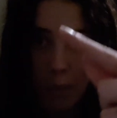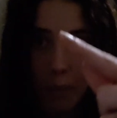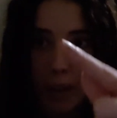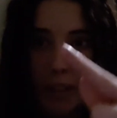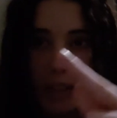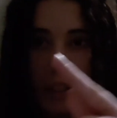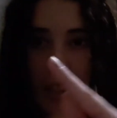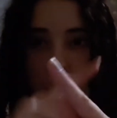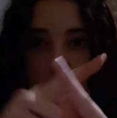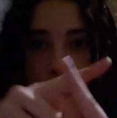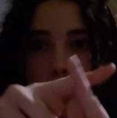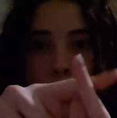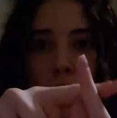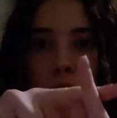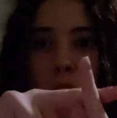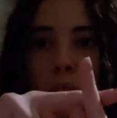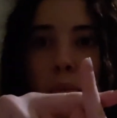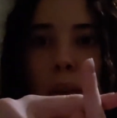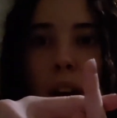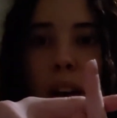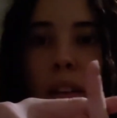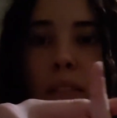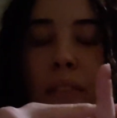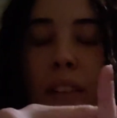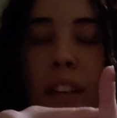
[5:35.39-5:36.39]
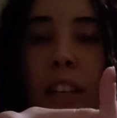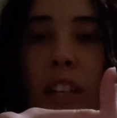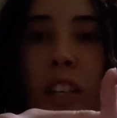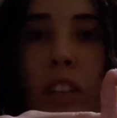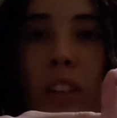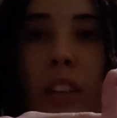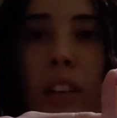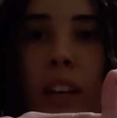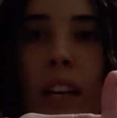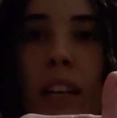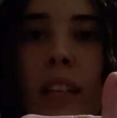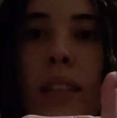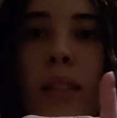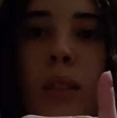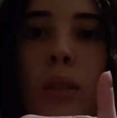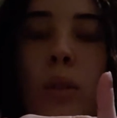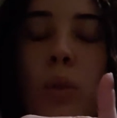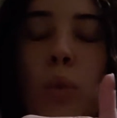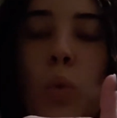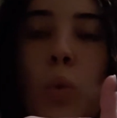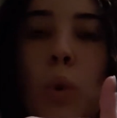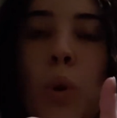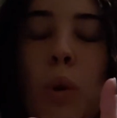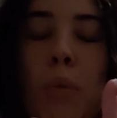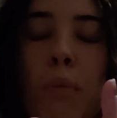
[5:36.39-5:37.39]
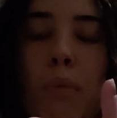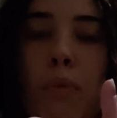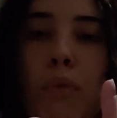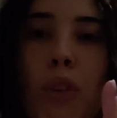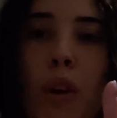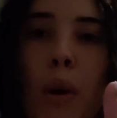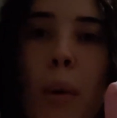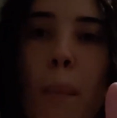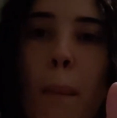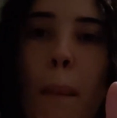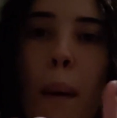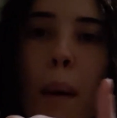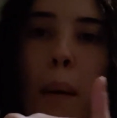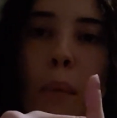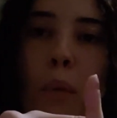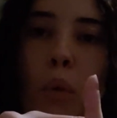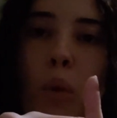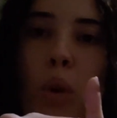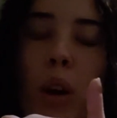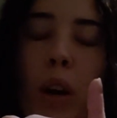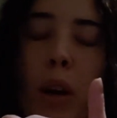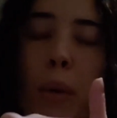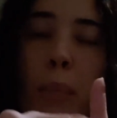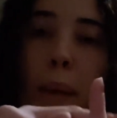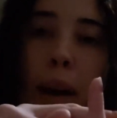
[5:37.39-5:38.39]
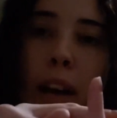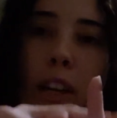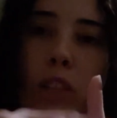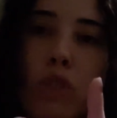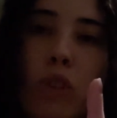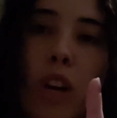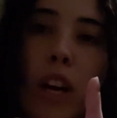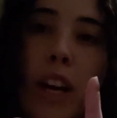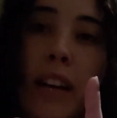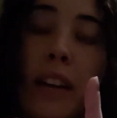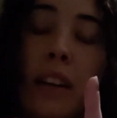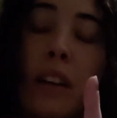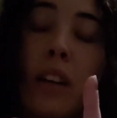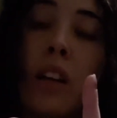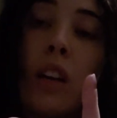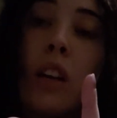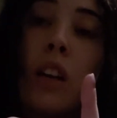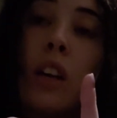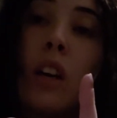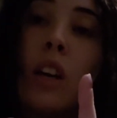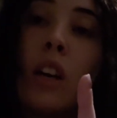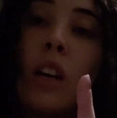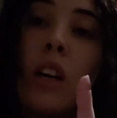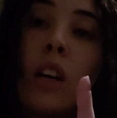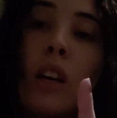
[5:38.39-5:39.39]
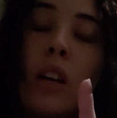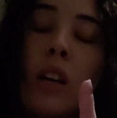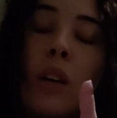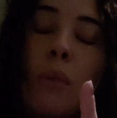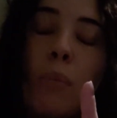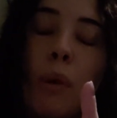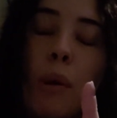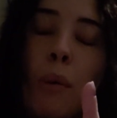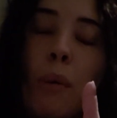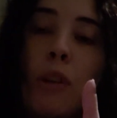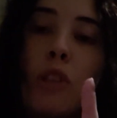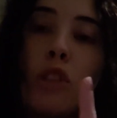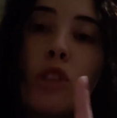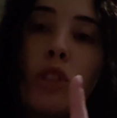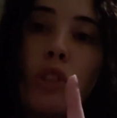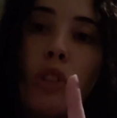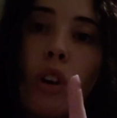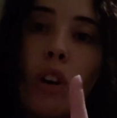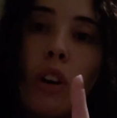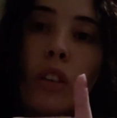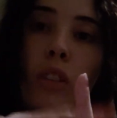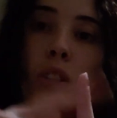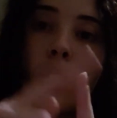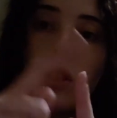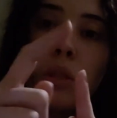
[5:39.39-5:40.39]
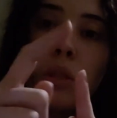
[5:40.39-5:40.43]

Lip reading: this much of my finger is room from where my dread pretty much starts